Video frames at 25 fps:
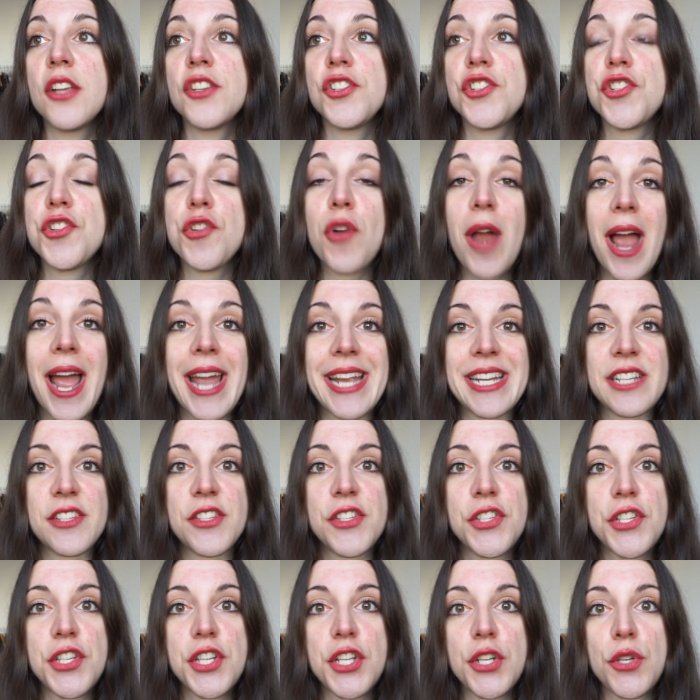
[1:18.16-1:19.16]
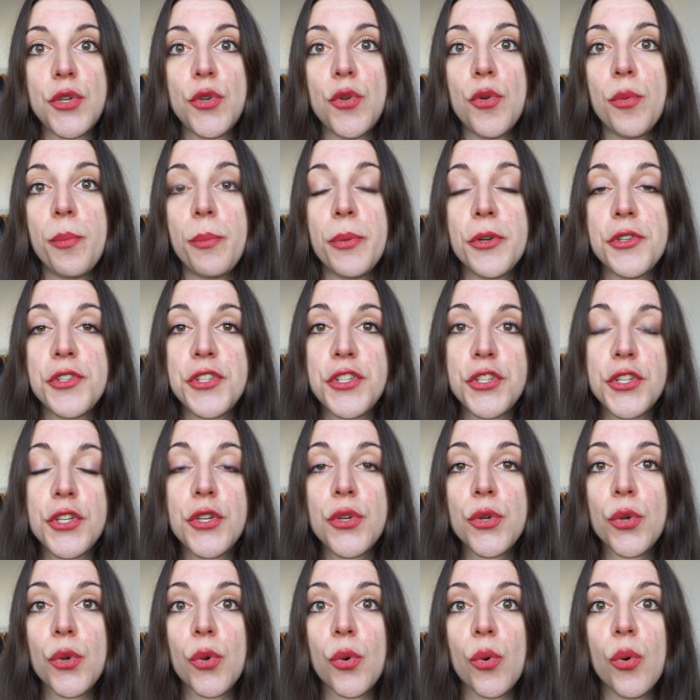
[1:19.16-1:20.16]
tries to
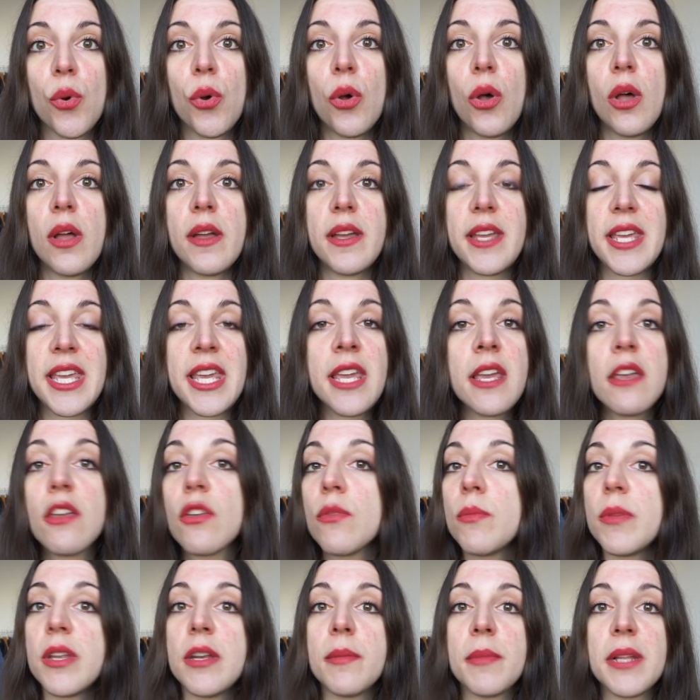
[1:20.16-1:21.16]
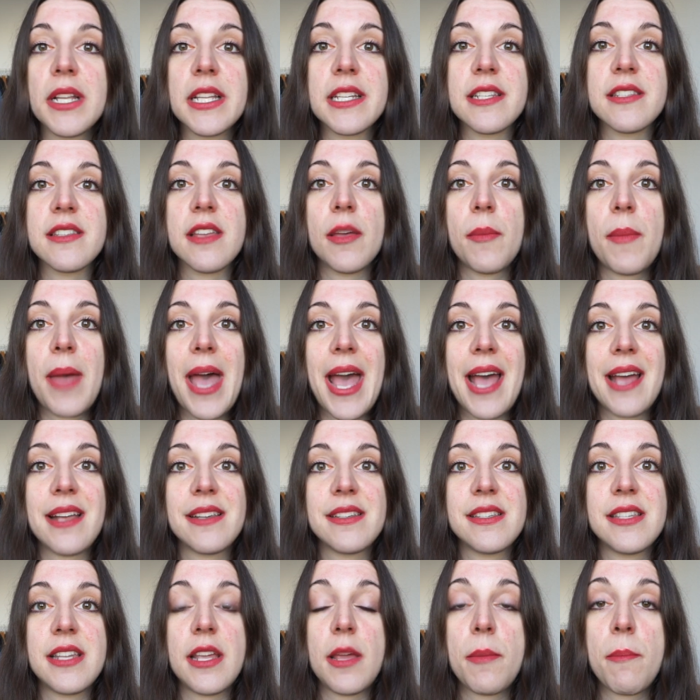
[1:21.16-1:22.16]
pursue eco-minimalism
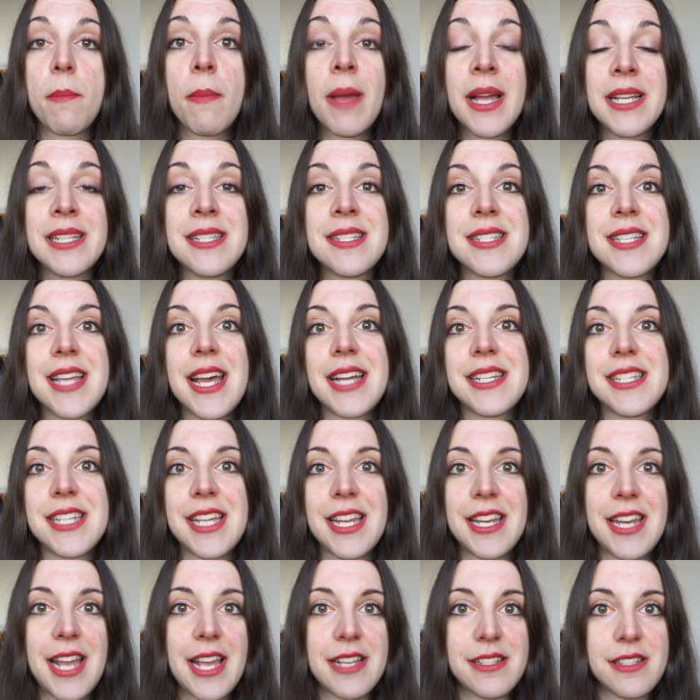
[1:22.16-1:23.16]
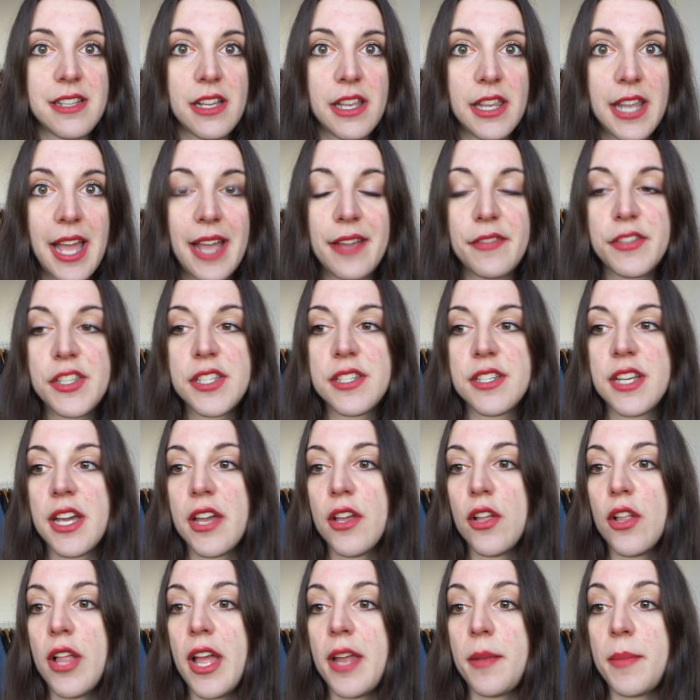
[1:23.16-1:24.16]
as a mindset and as a
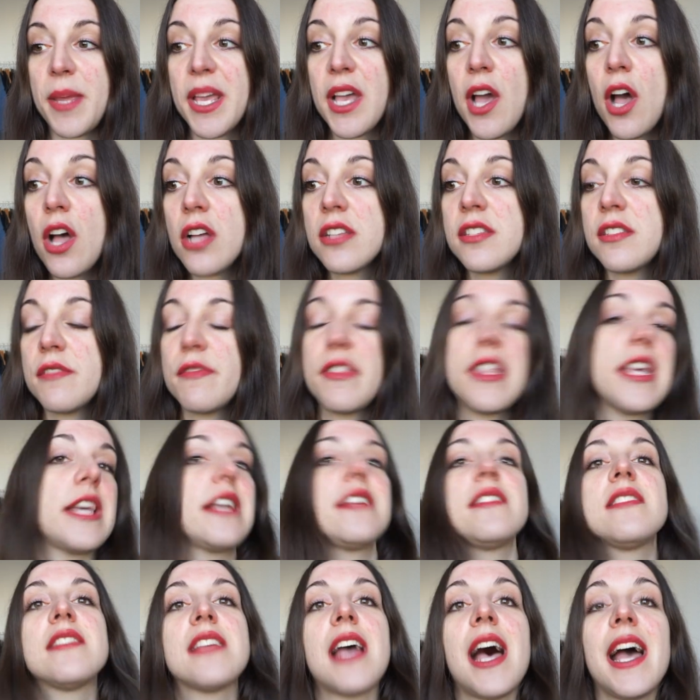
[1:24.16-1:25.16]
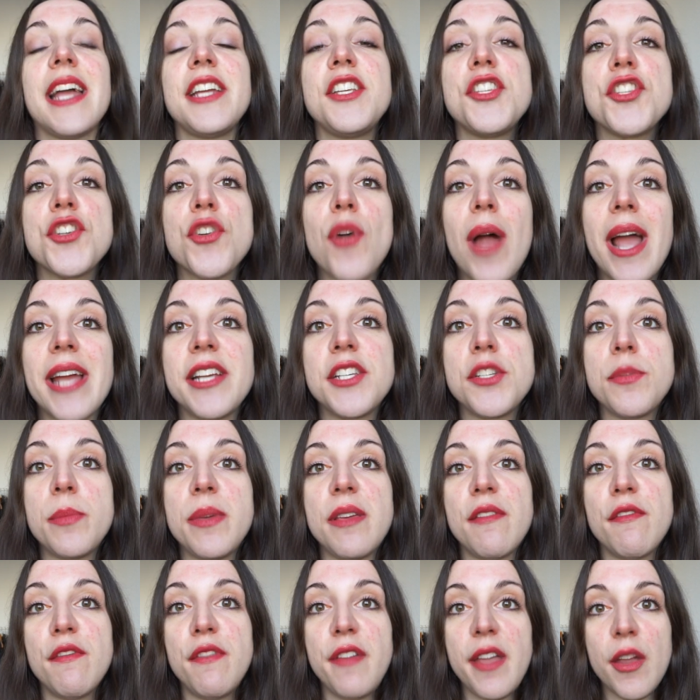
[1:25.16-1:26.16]
lifestyle, and because of this I try to
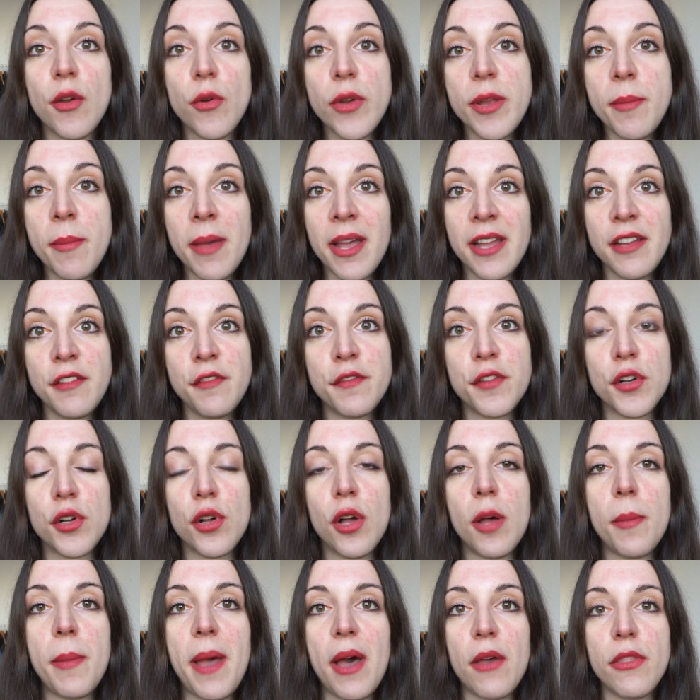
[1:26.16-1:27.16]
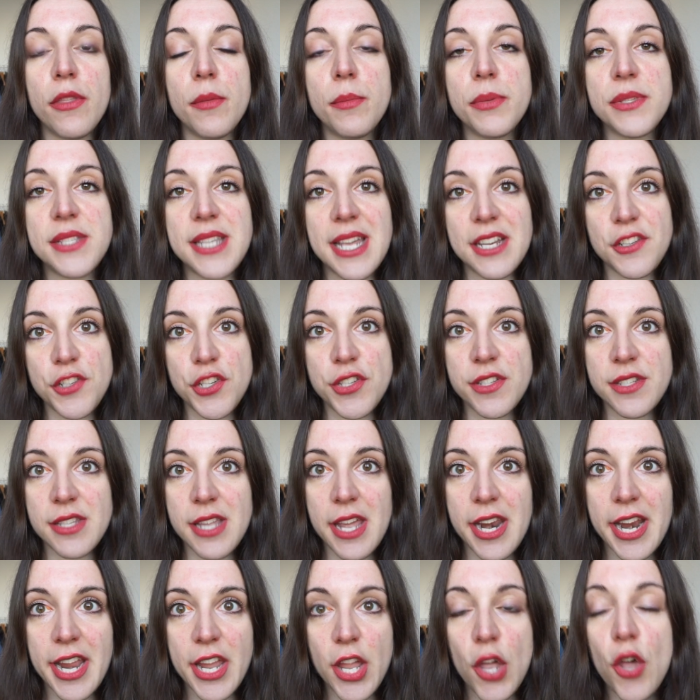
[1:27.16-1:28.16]
be very mindful about the possessions
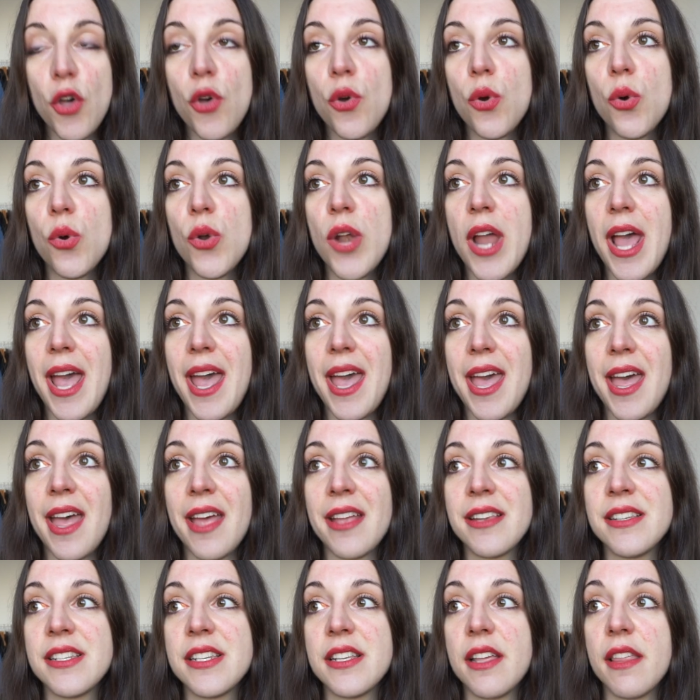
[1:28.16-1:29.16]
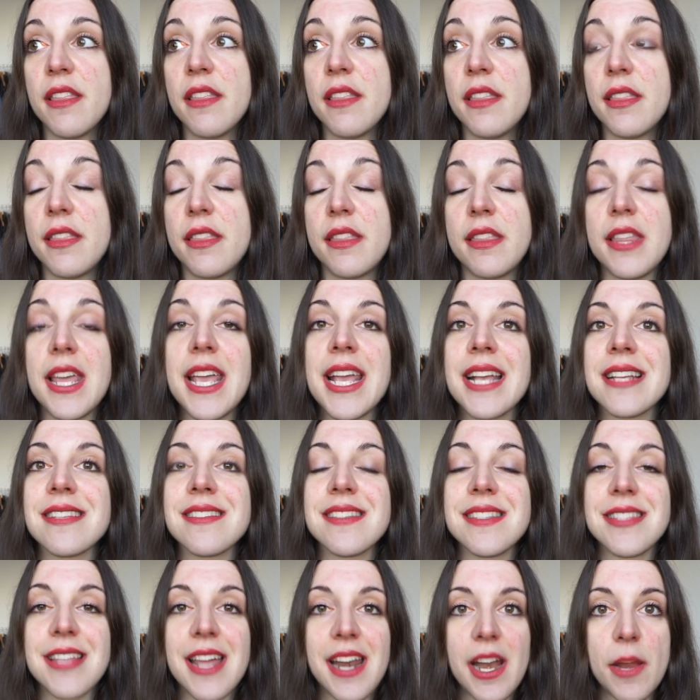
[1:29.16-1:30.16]
that I own and the
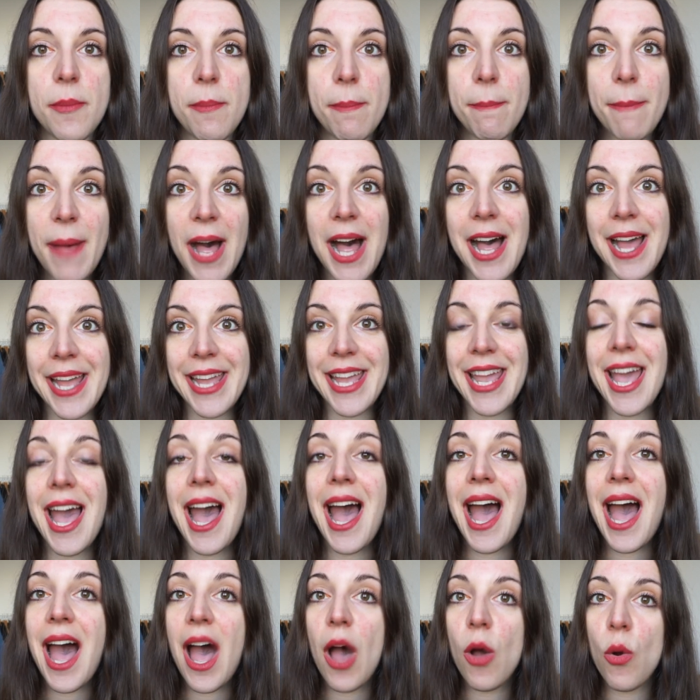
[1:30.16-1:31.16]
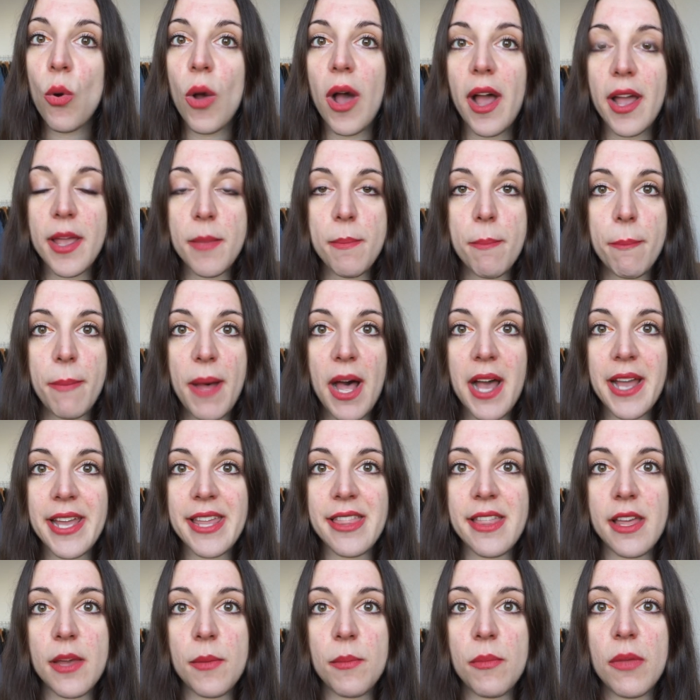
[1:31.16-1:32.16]
things that I buy, how I
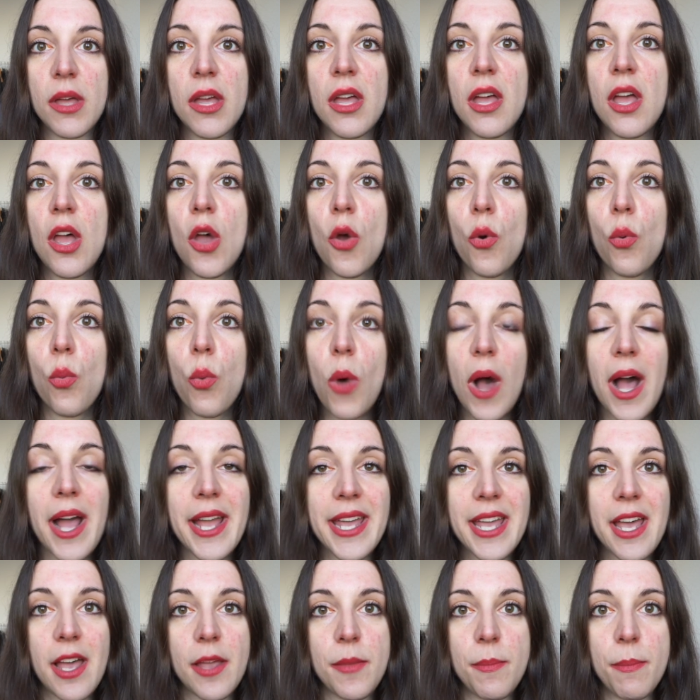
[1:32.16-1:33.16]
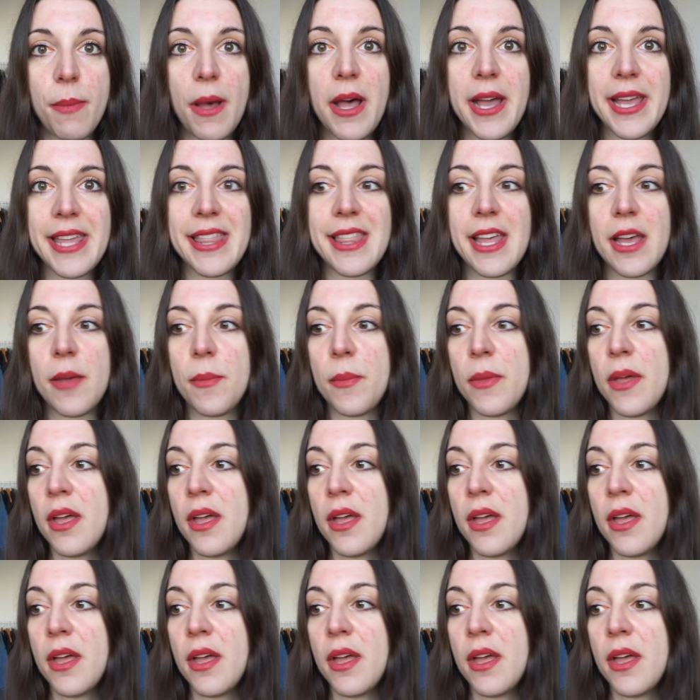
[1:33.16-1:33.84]
buy them, why I buy them.